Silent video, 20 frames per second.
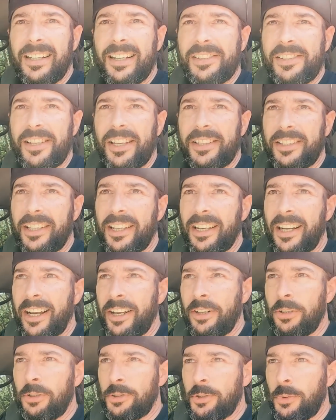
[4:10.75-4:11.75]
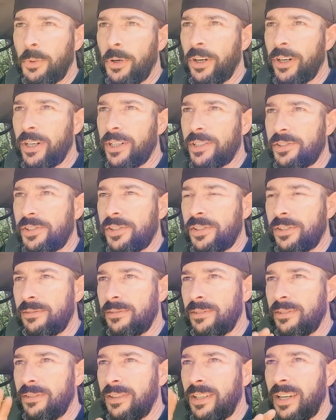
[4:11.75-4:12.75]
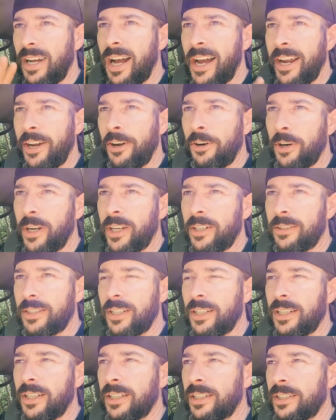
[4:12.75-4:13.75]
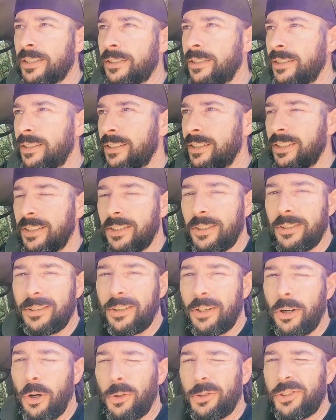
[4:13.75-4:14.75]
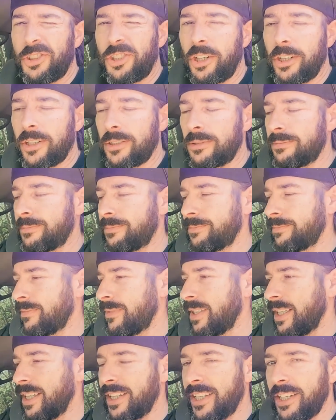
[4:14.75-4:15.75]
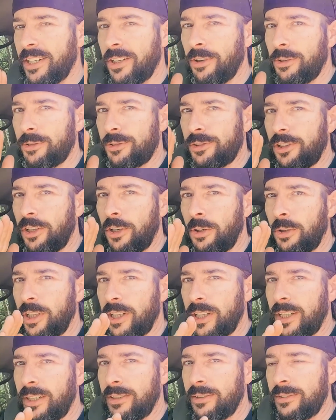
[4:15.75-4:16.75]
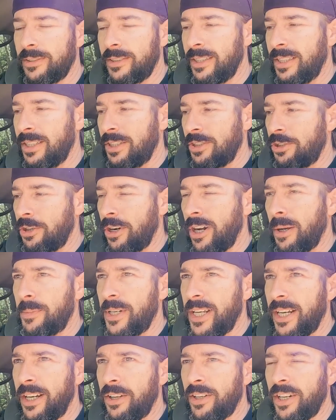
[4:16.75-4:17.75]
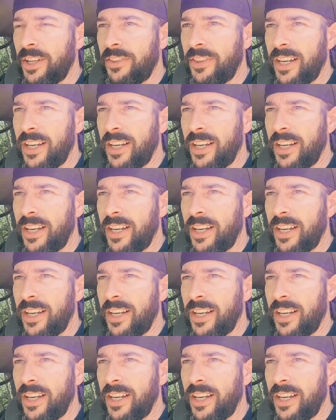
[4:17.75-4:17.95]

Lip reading: I set the idle to where it's higher at cold start, and then it'll slowly drop down.